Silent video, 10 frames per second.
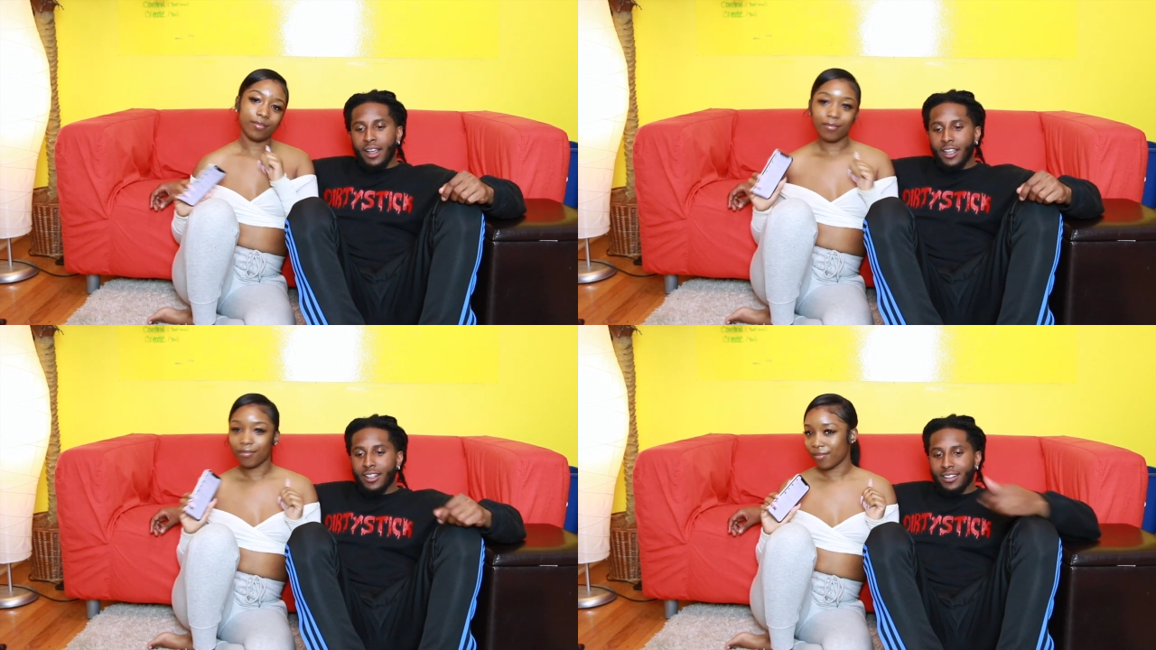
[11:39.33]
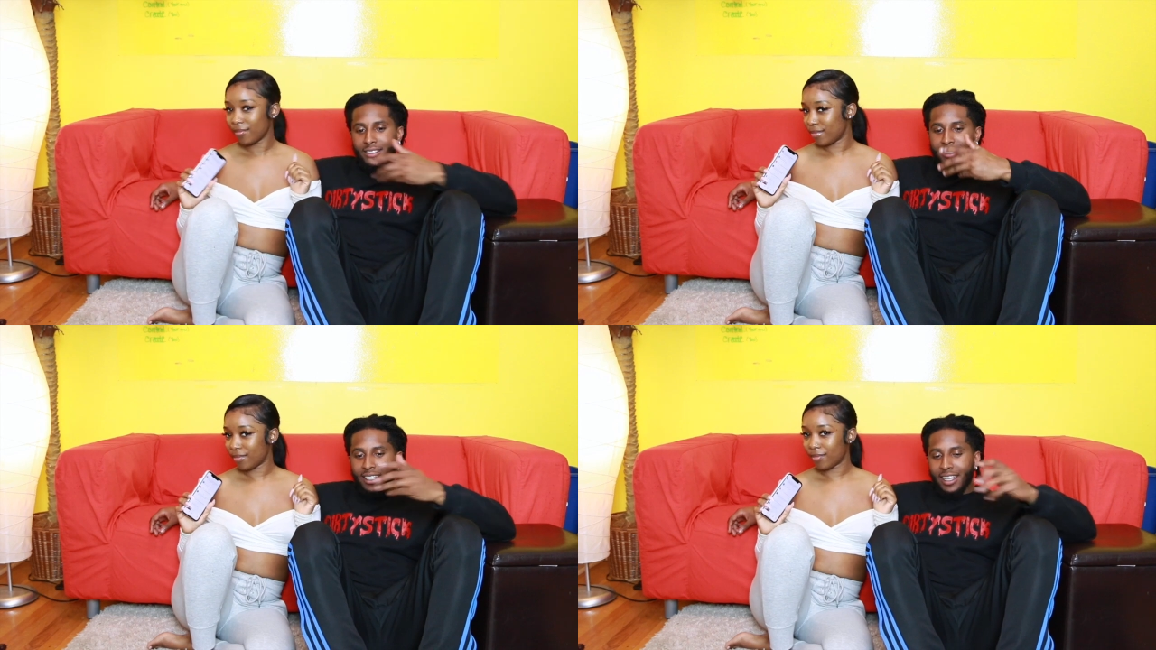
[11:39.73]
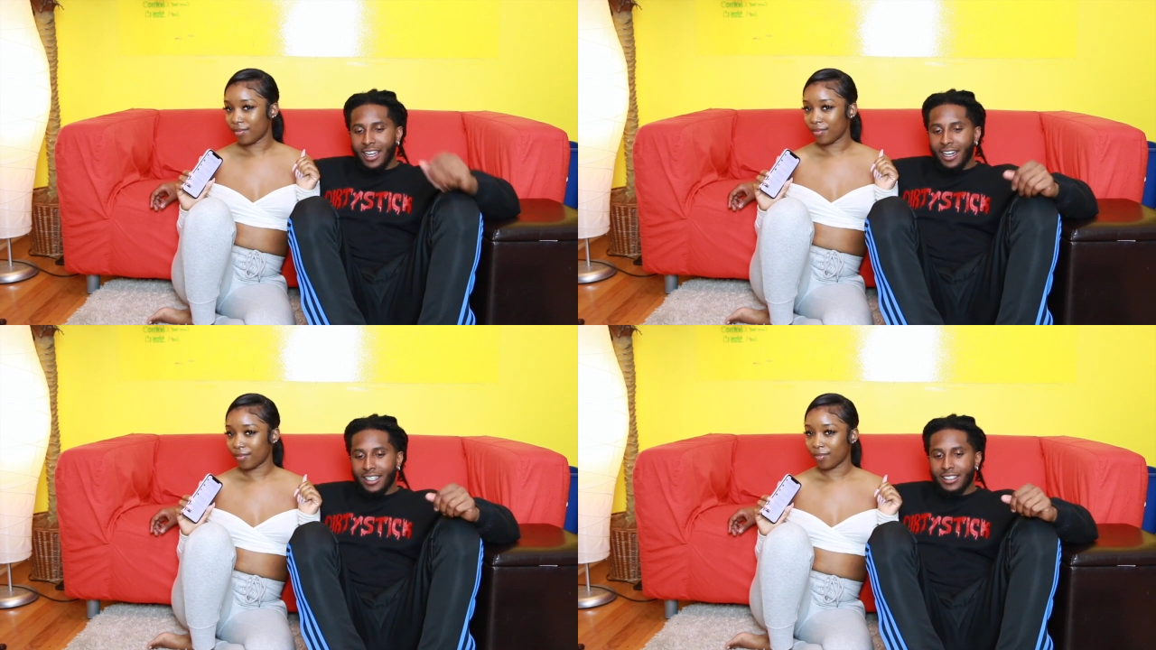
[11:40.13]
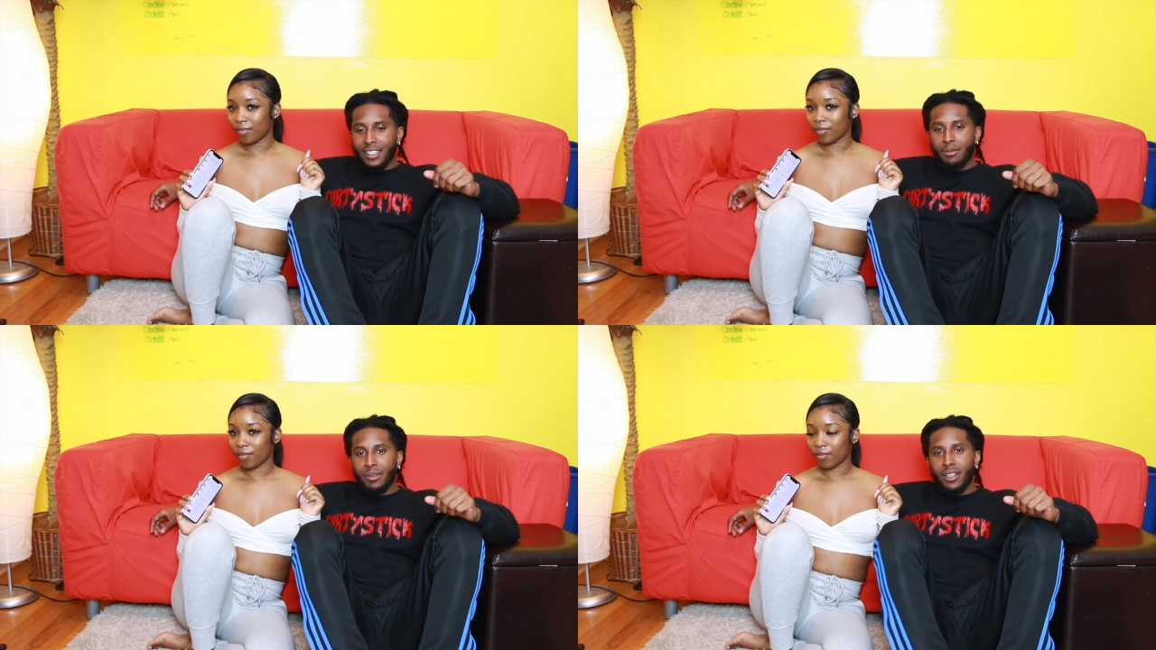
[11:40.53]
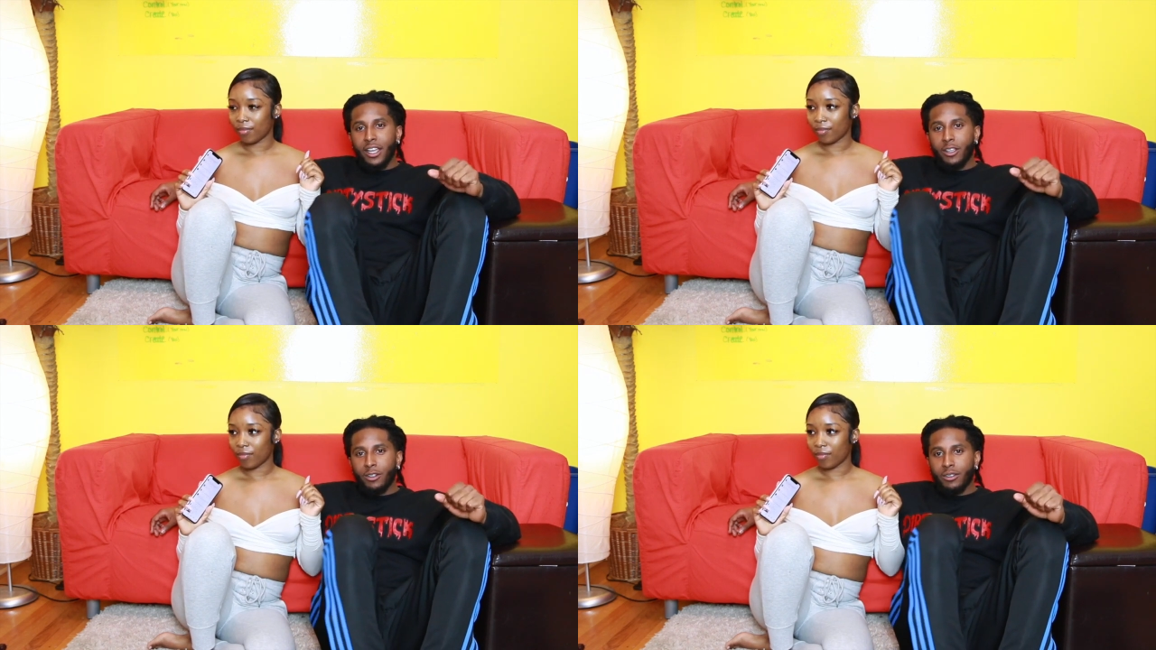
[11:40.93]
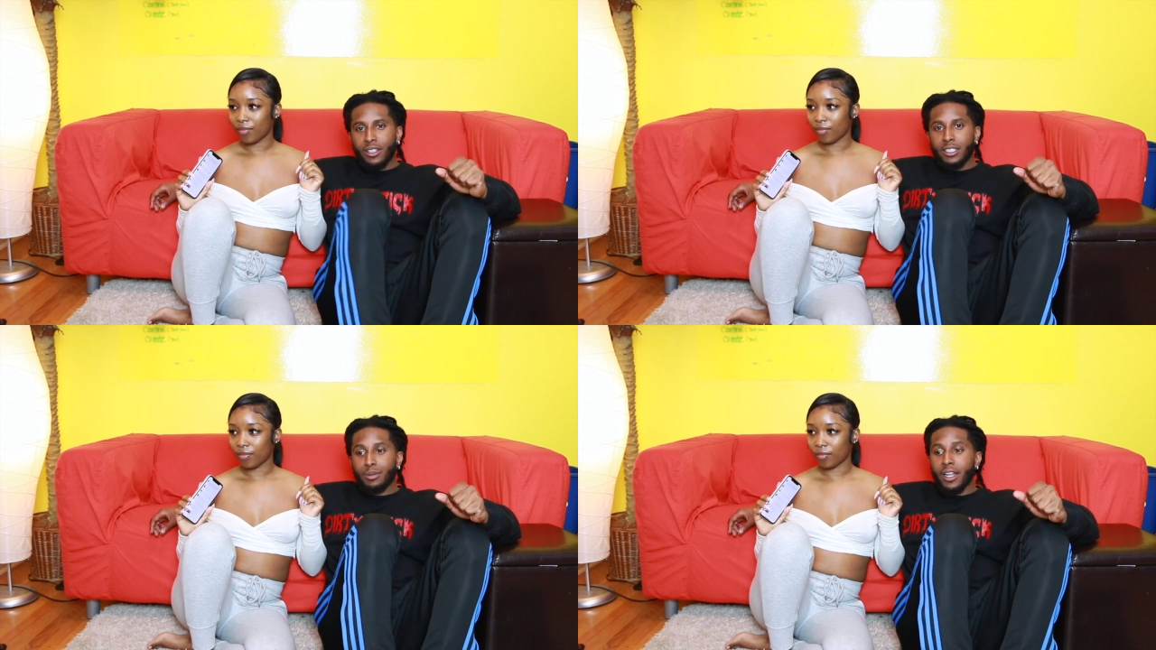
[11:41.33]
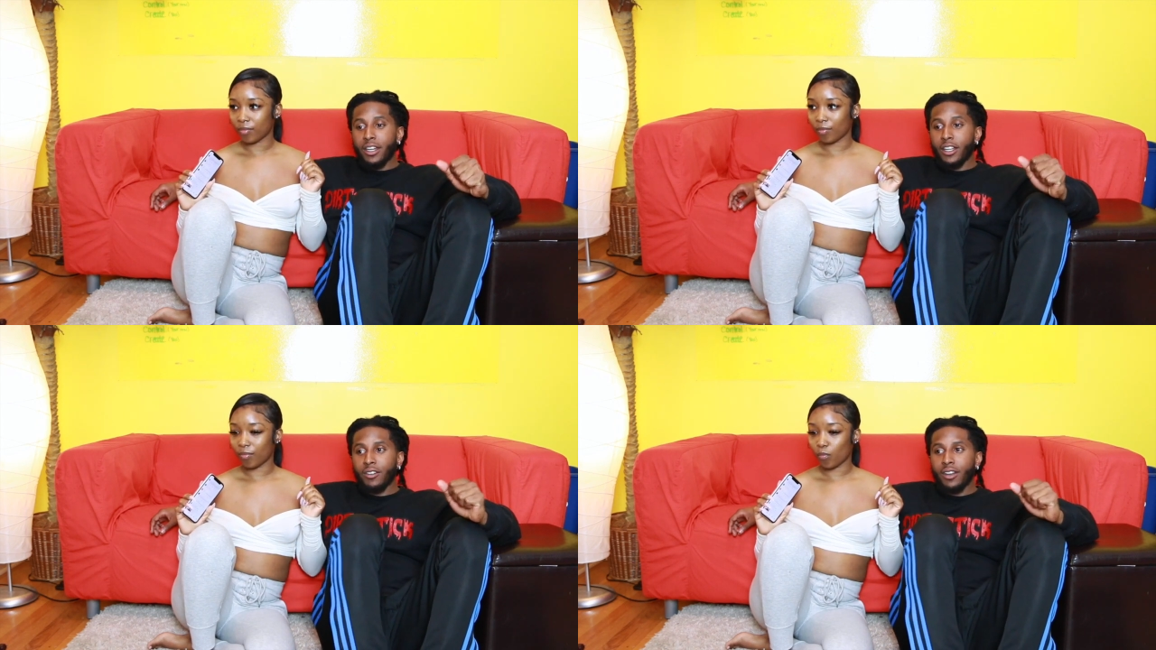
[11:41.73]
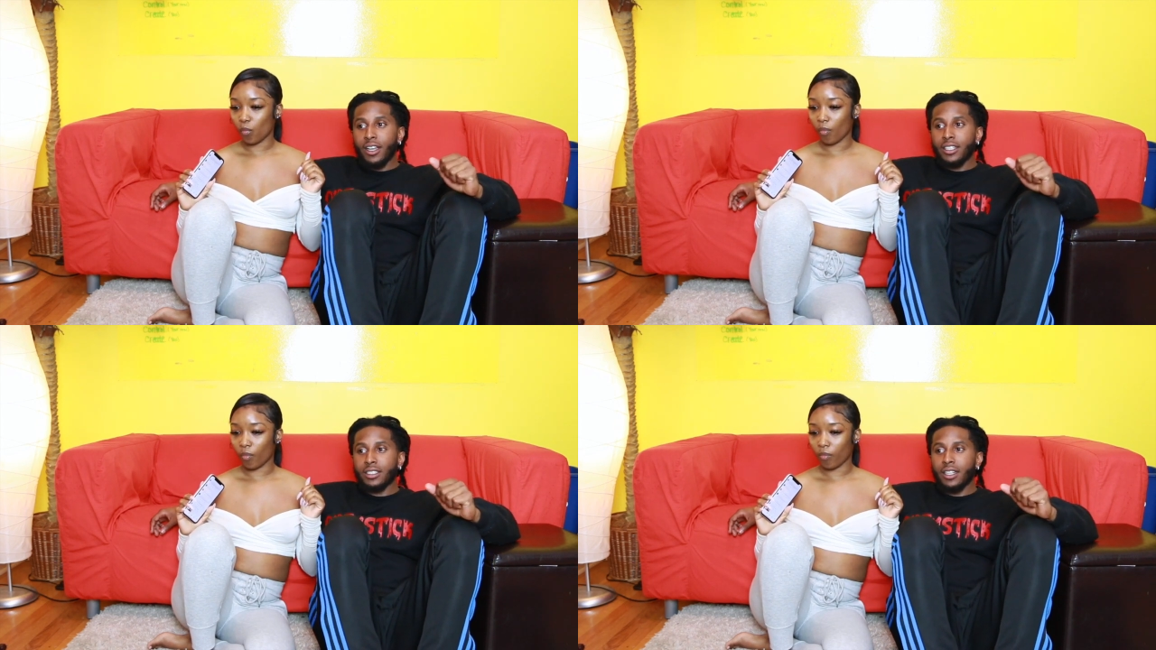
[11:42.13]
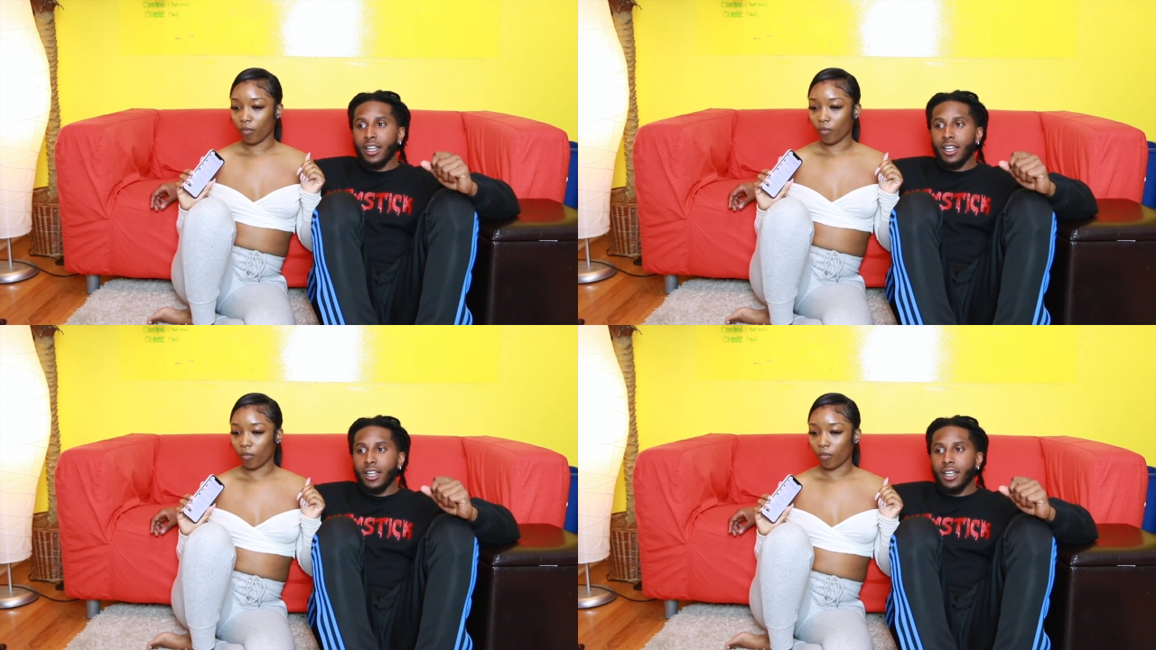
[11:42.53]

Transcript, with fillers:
Speaker 1: kind of like the same thing how you do things, but I don't ask.